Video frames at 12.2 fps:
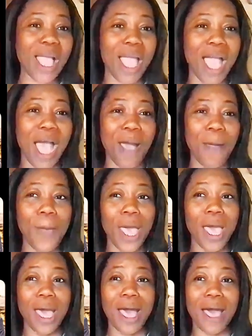
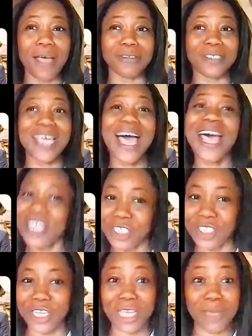
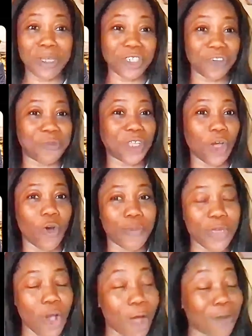tarnish the image of Peter
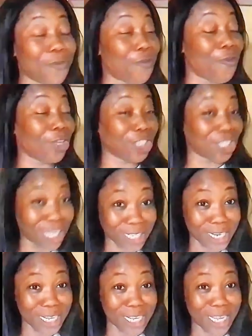Obi.
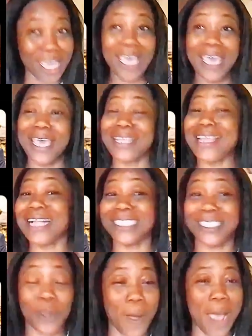Unfortunately,
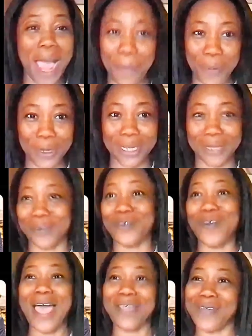that's not happening.
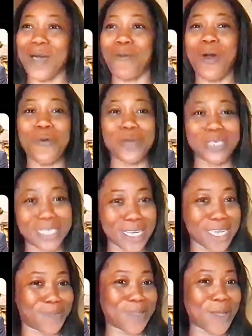Rather, what we
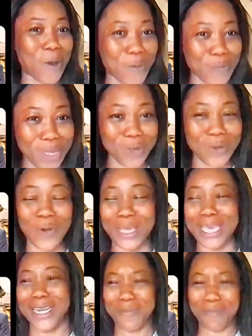see is Peter Obi,
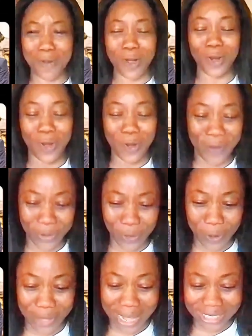getting more love and
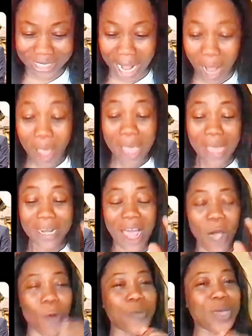all that.
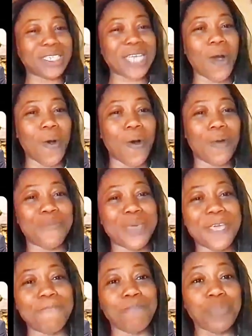Now Peter
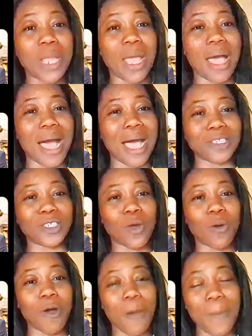Obi has
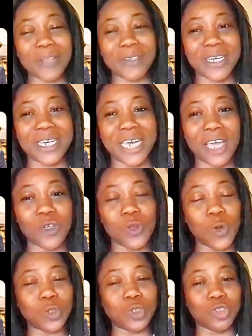come out again,
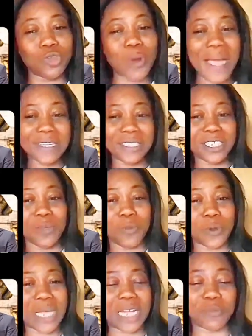to drag the
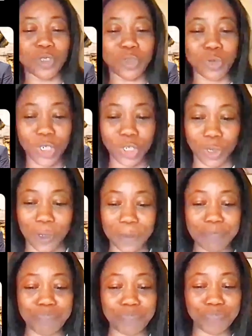Tinubu's administration